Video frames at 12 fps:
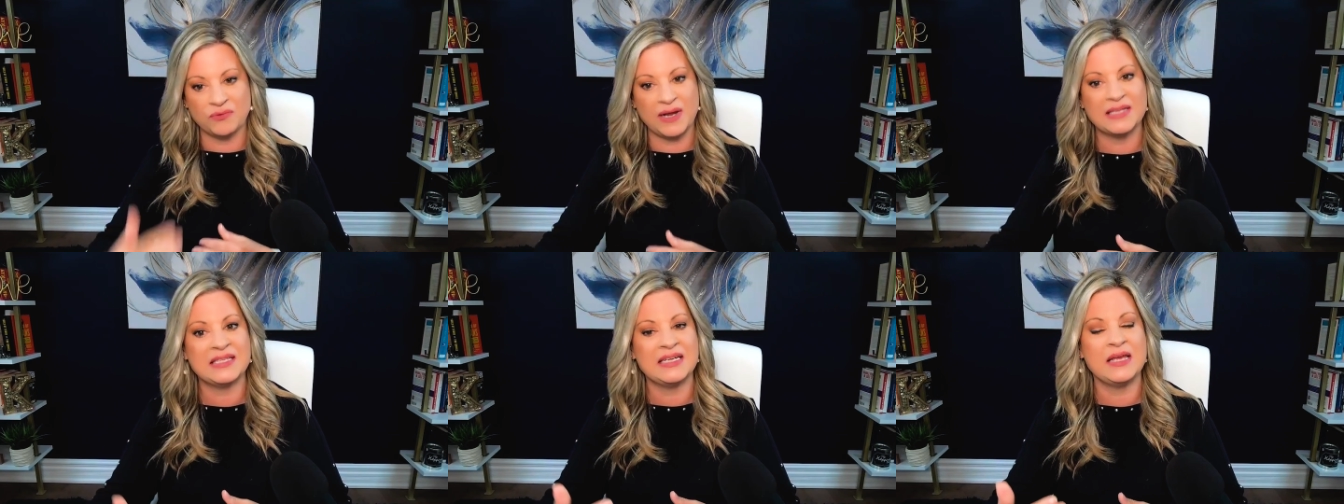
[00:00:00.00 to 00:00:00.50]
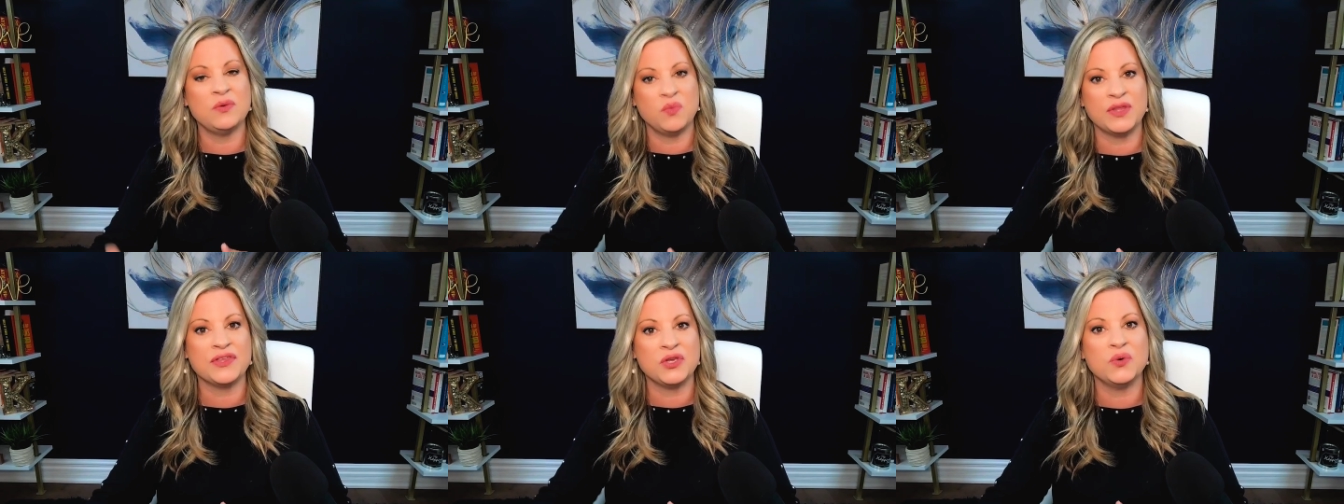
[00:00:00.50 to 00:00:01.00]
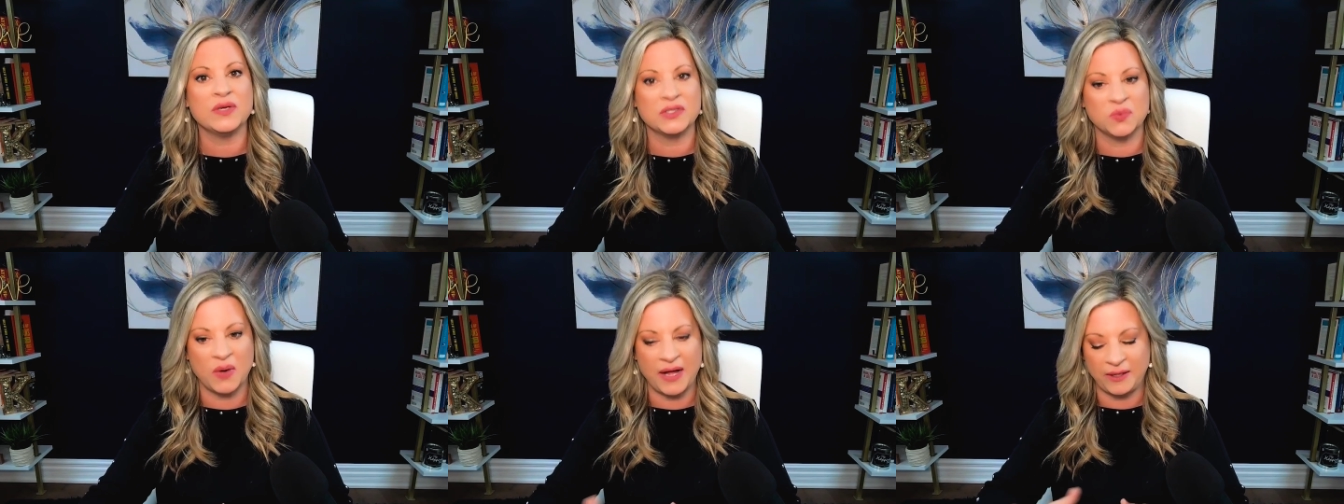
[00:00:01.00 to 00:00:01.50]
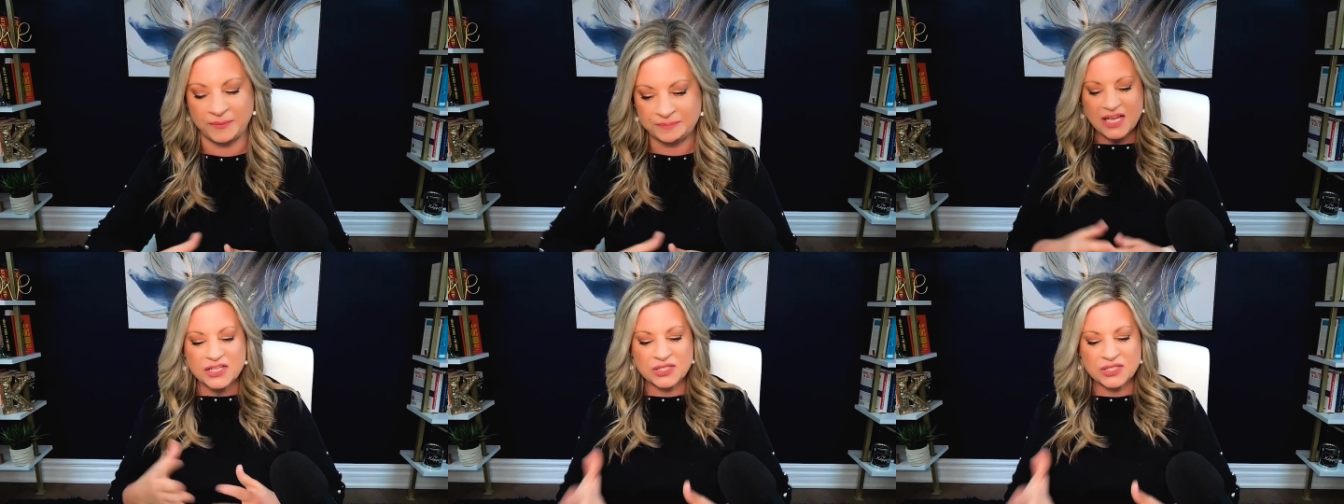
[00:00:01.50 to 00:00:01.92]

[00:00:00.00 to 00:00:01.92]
resonate with you as well.